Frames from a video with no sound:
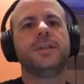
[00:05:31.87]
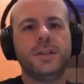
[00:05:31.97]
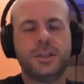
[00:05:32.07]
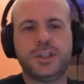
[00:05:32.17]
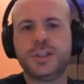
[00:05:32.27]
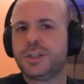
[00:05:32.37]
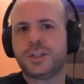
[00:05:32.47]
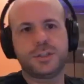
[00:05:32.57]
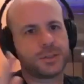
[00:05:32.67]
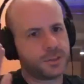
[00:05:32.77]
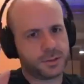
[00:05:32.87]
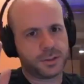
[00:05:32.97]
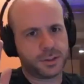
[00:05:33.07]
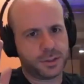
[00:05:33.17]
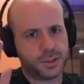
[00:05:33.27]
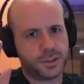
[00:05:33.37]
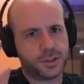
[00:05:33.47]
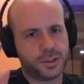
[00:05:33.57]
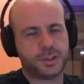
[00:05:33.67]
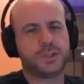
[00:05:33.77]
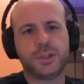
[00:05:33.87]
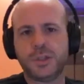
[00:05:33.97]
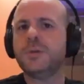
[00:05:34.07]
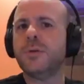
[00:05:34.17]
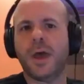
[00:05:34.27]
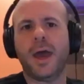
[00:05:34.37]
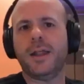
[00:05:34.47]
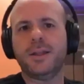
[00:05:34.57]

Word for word: Let's just do that.